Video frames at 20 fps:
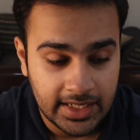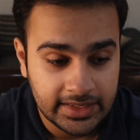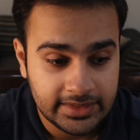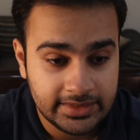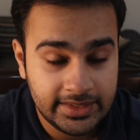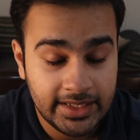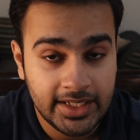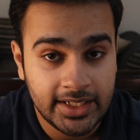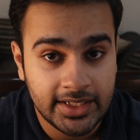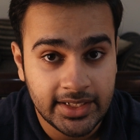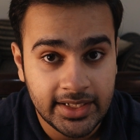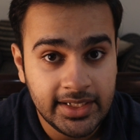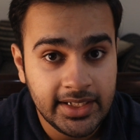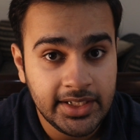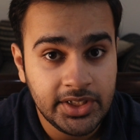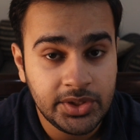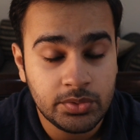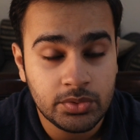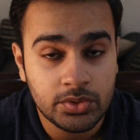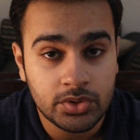they
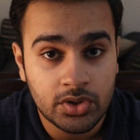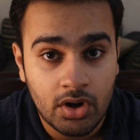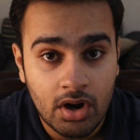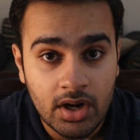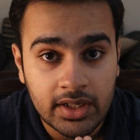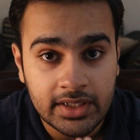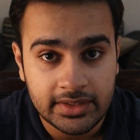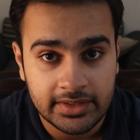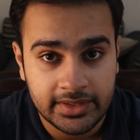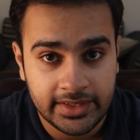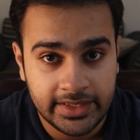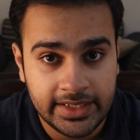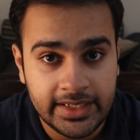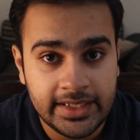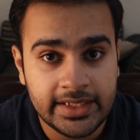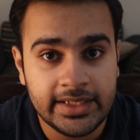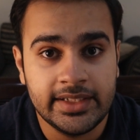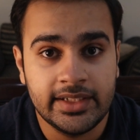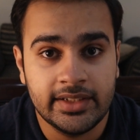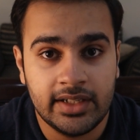really do not
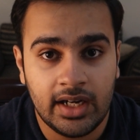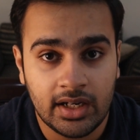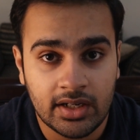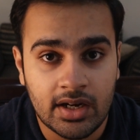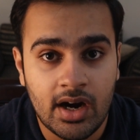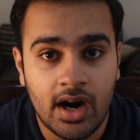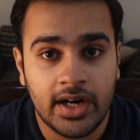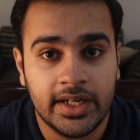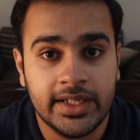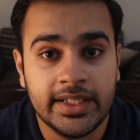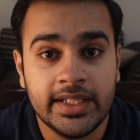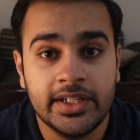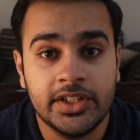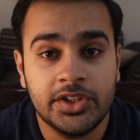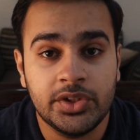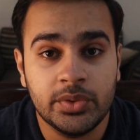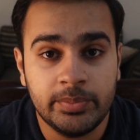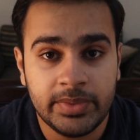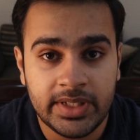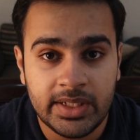need a
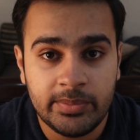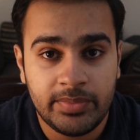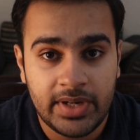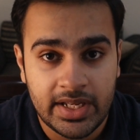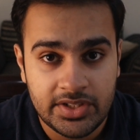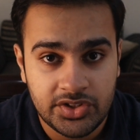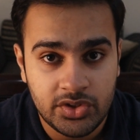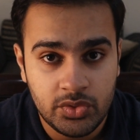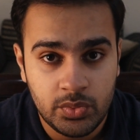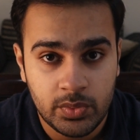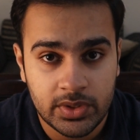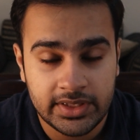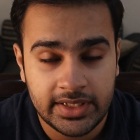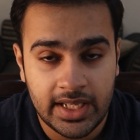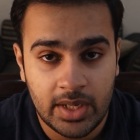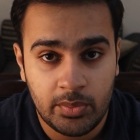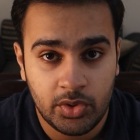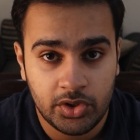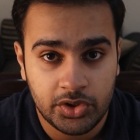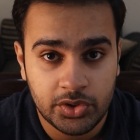guardian to be present with
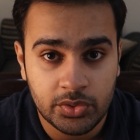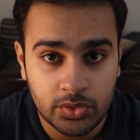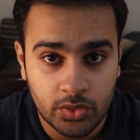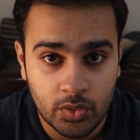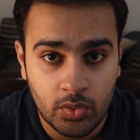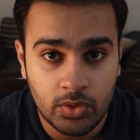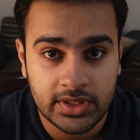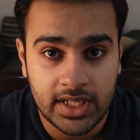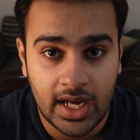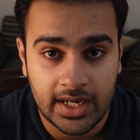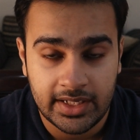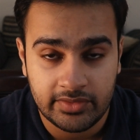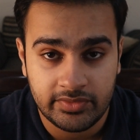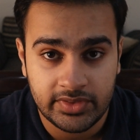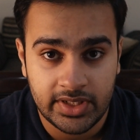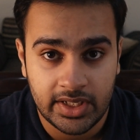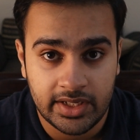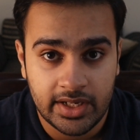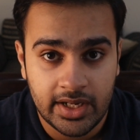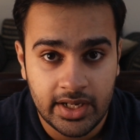them or to know that
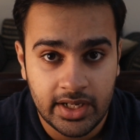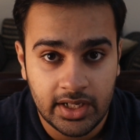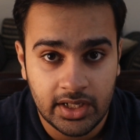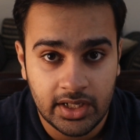if their